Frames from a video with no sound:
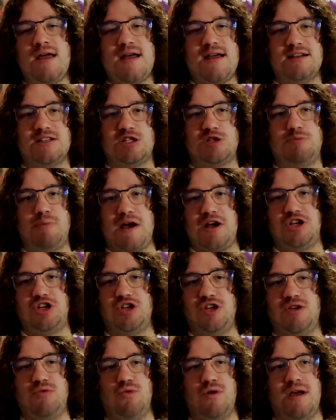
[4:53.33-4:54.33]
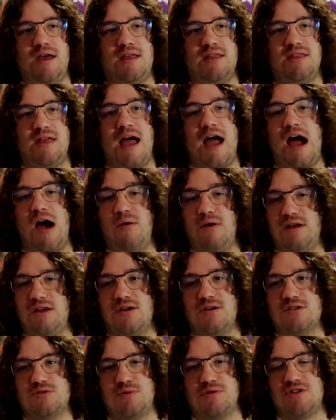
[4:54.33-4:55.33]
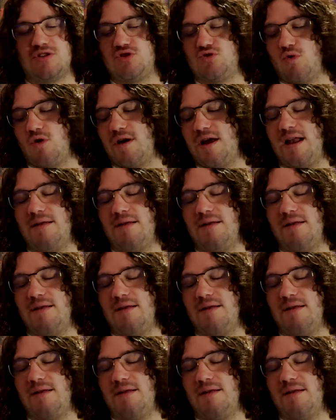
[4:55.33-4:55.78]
especially with how it goes with the story.